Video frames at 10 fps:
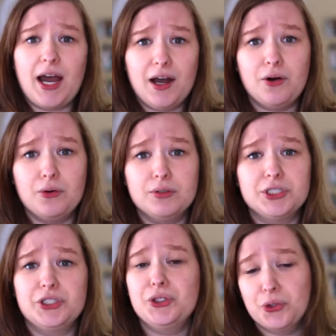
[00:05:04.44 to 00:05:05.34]
how
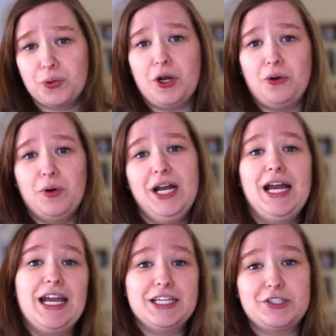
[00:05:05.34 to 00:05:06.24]
to grow
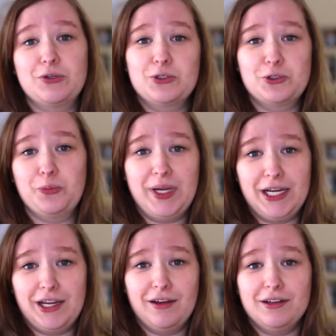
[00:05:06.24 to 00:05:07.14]
a social
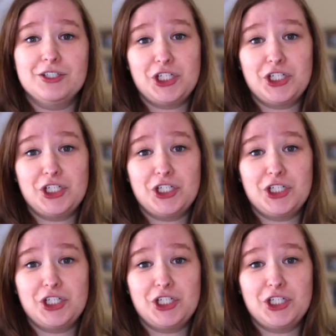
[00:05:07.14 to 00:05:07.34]
media